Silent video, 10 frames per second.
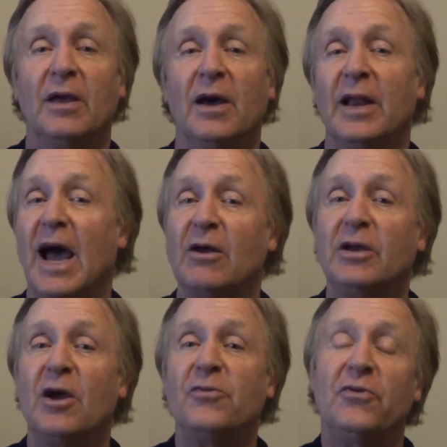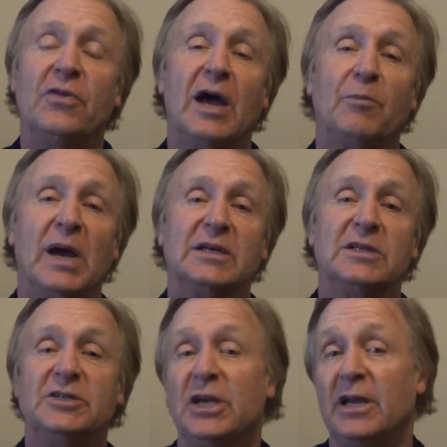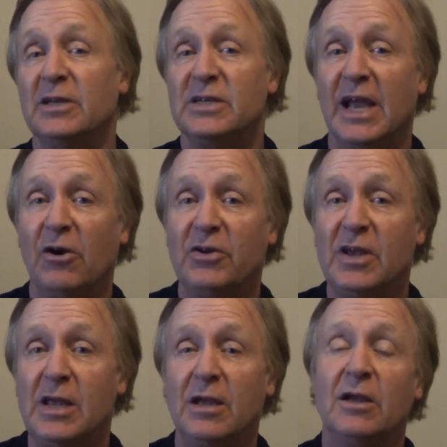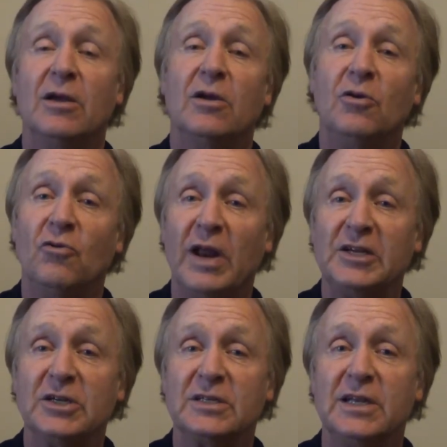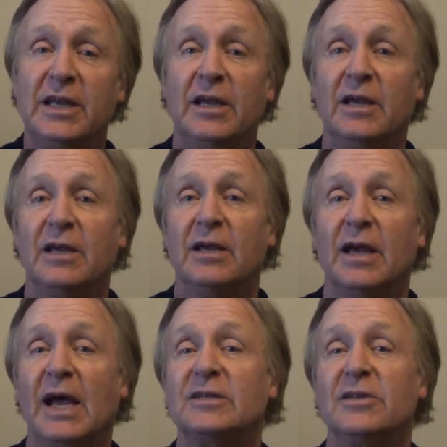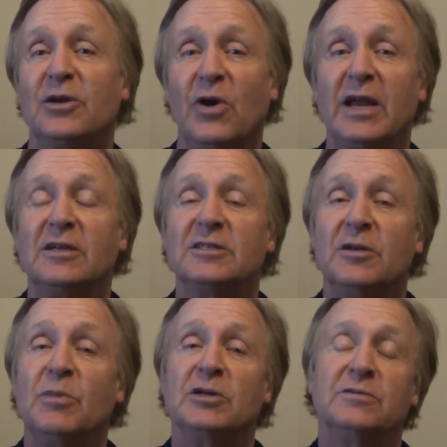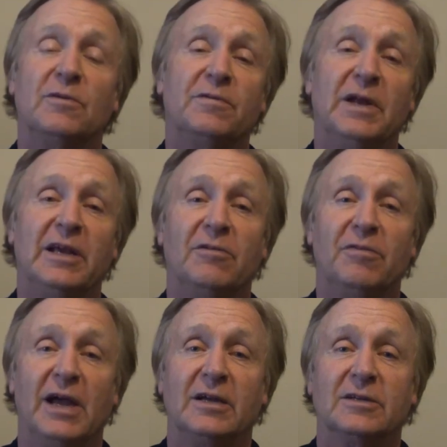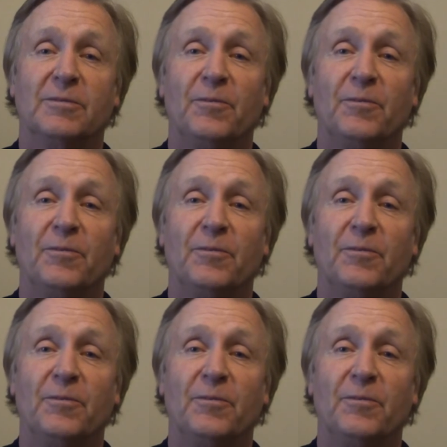and how to go through that passage in integrity, graciously, and to the greatest and most fulfilling effect.